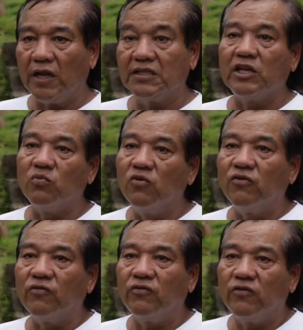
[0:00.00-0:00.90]
I decided to
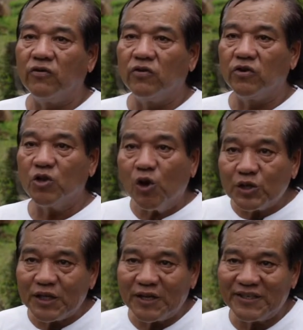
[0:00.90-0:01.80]
move
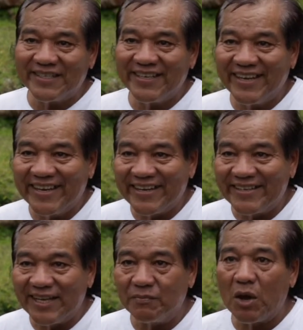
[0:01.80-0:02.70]
downstairs.
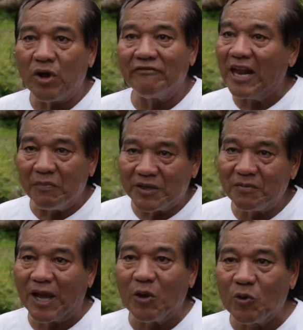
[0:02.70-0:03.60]
Then my wife held me,
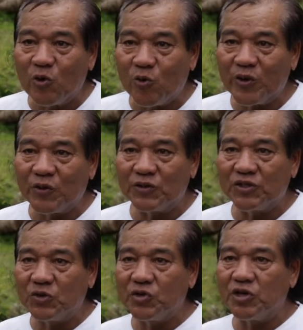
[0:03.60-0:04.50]
told me I couldn't go because
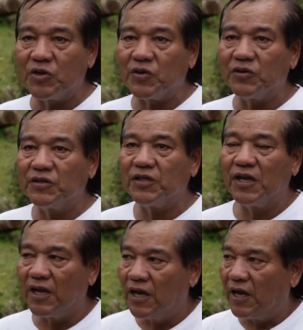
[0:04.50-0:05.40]
it's too dangerous.
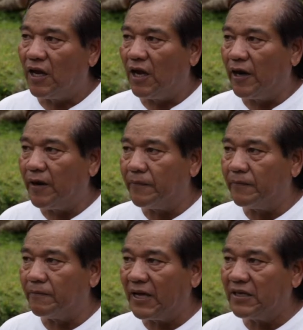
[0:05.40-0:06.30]

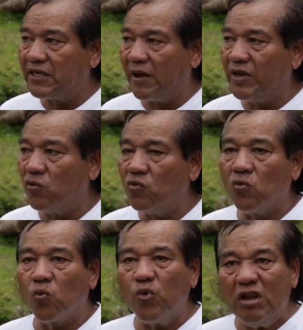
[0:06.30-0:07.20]
Um, by the time the
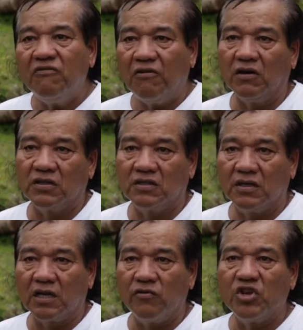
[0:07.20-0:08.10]
whole wind
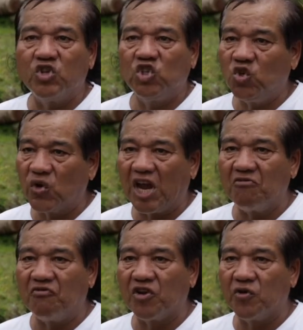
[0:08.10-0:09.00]
force had already shook
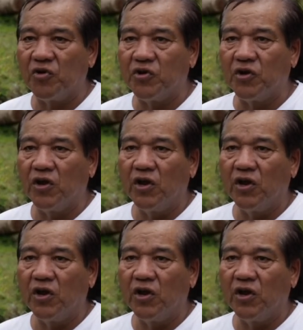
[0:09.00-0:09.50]
everything already.